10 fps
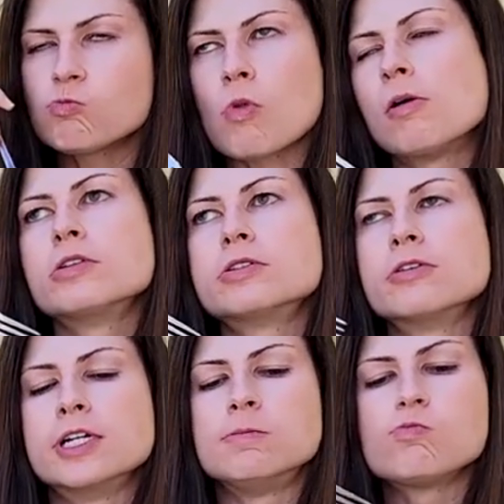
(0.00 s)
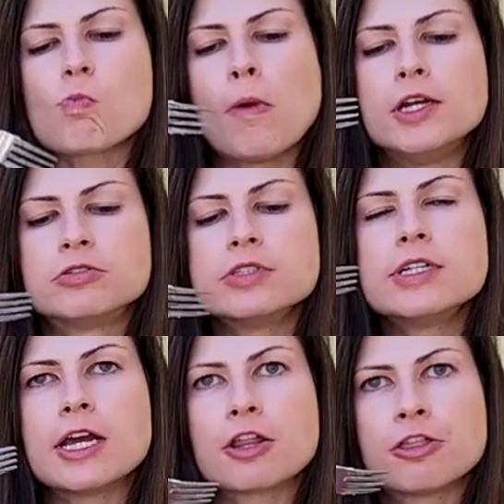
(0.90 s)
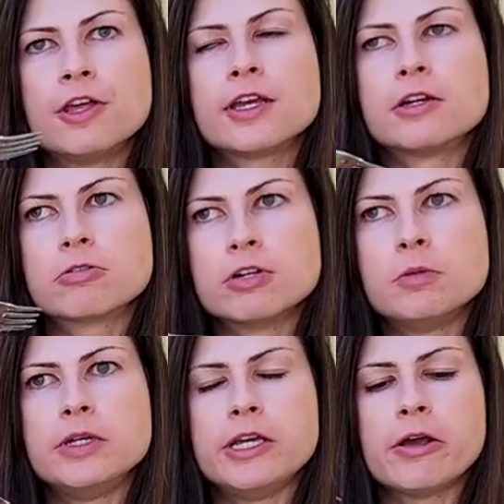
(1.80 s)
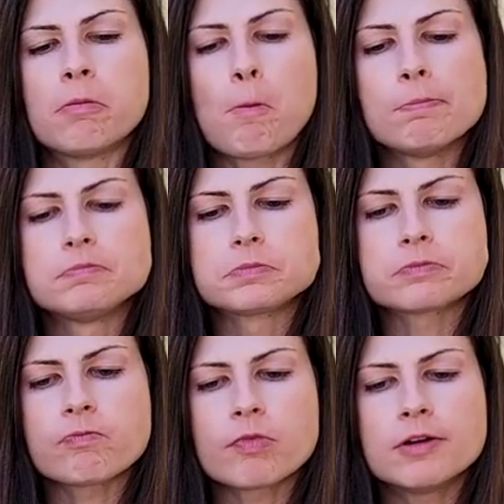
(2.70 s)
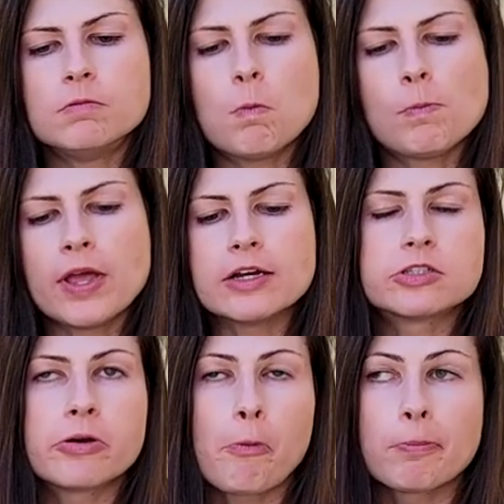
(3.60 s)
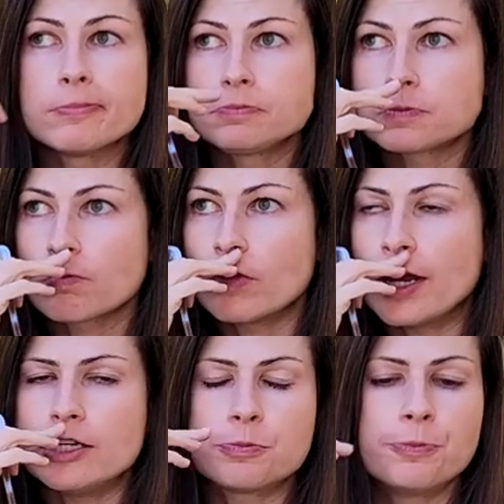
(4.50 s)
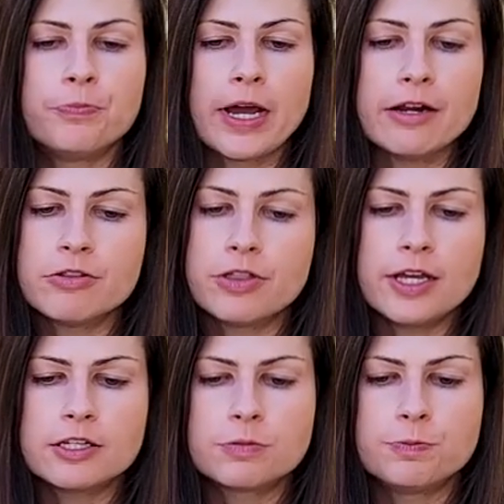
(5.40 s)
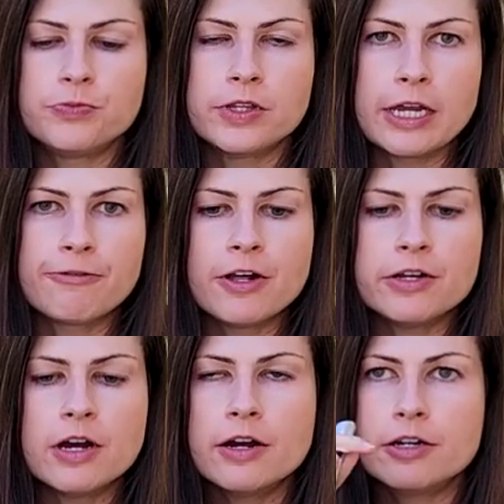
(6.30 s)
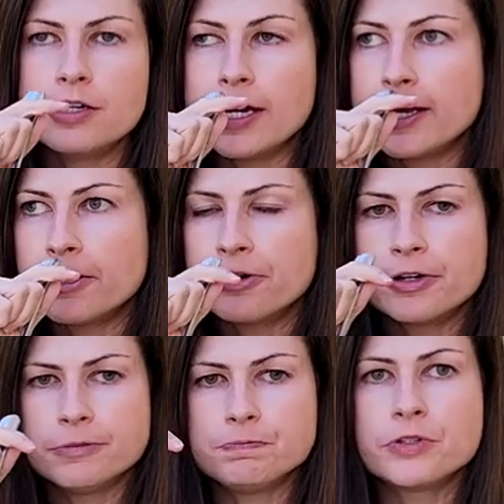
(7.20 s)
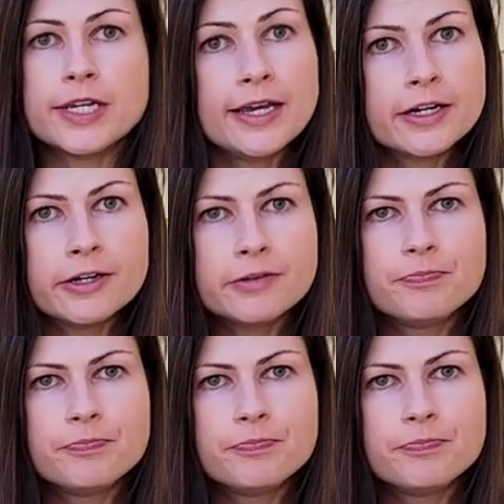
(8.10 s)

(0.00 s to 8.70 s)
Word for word: Oh, it's so good. It's really like thick and creamy and yeah. So I I don't think it's like Folly Hard or Daiya or Daiya